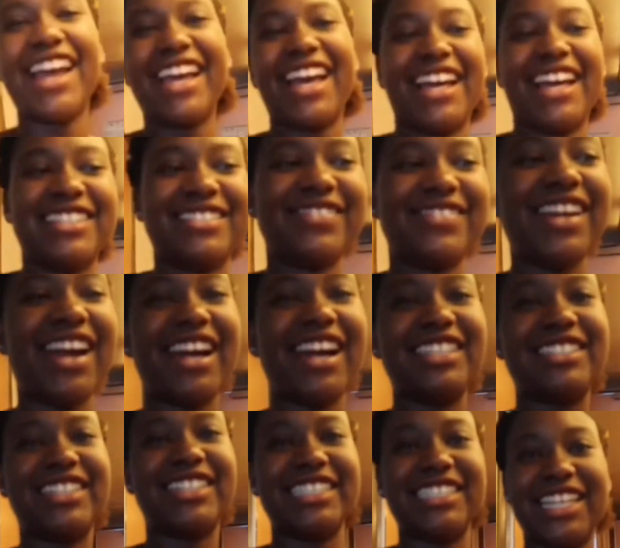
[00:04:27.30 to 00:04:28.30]
Hey guys, we are
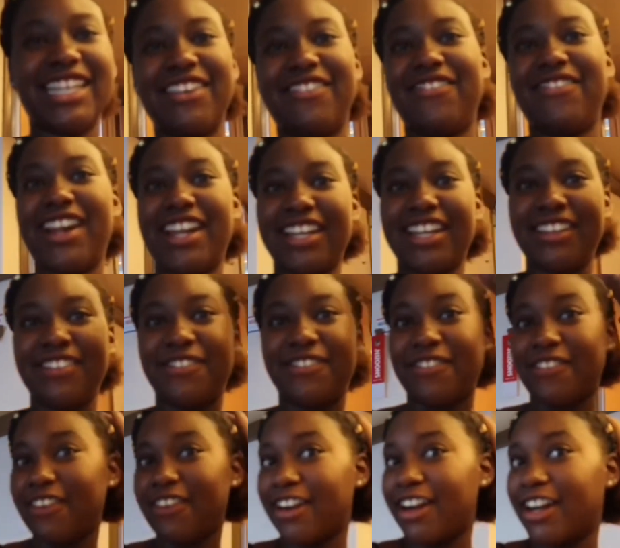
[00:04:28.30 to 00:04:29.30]
dressed and ready
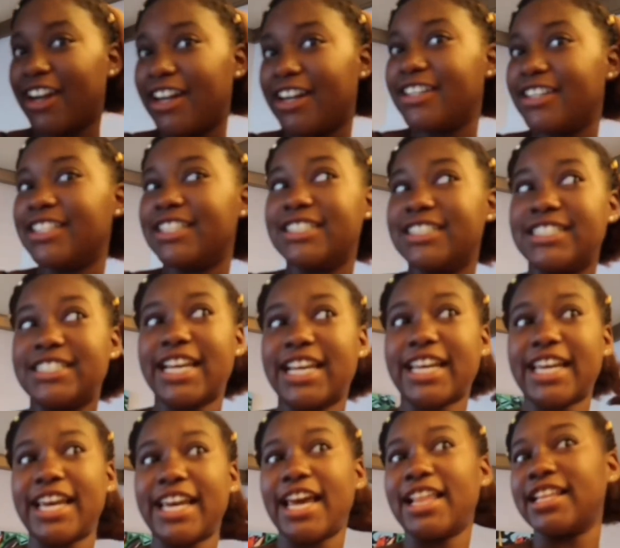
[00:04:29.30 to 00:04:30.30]
for the
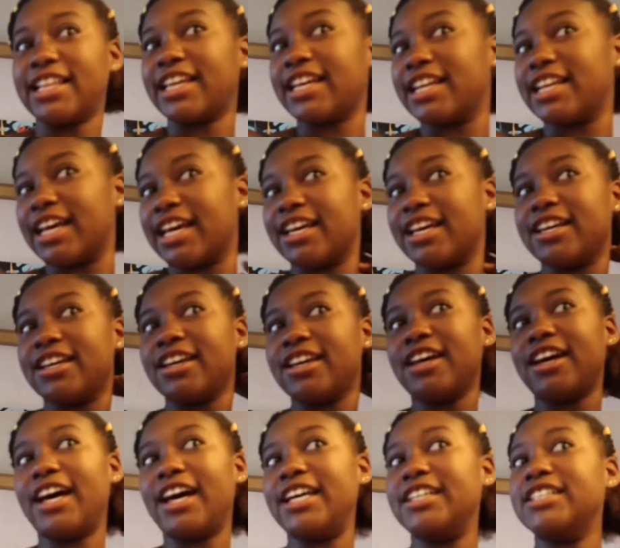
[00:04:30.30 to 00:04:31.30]
second elegant night.
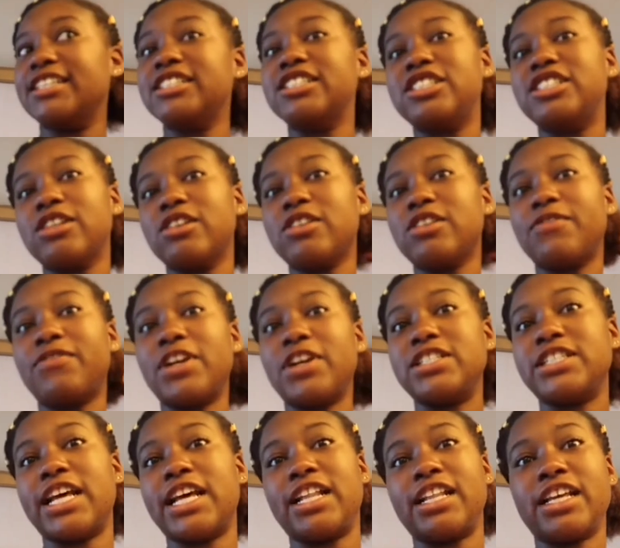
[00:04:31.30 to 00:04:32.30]
I didn't show the
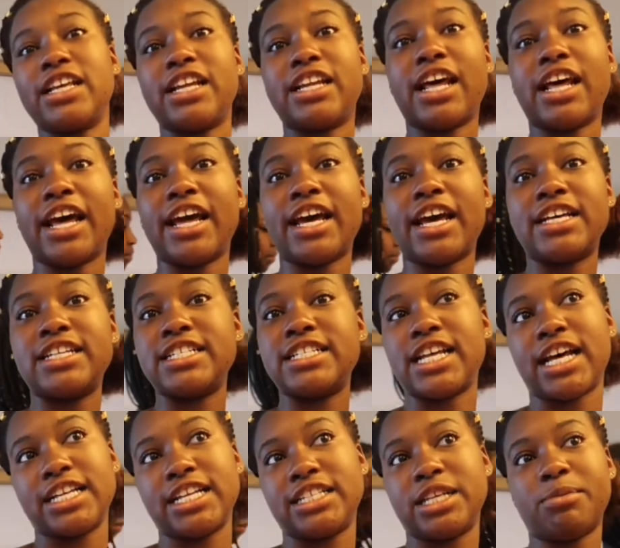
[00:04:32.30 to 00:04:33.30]
first elegant night, as
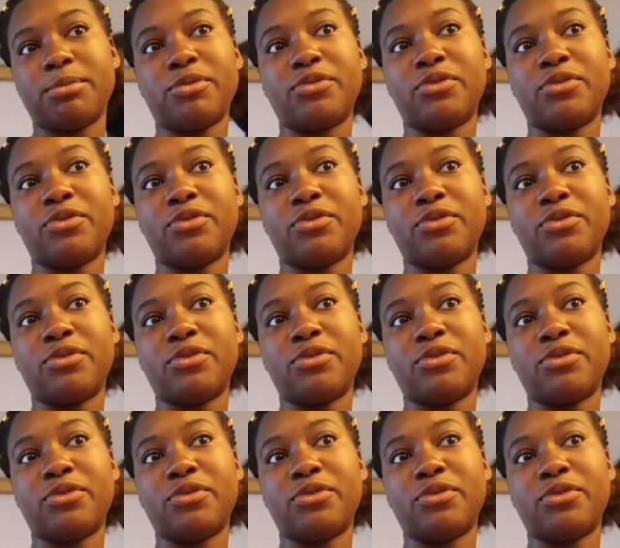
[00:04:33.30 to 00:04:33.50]
I said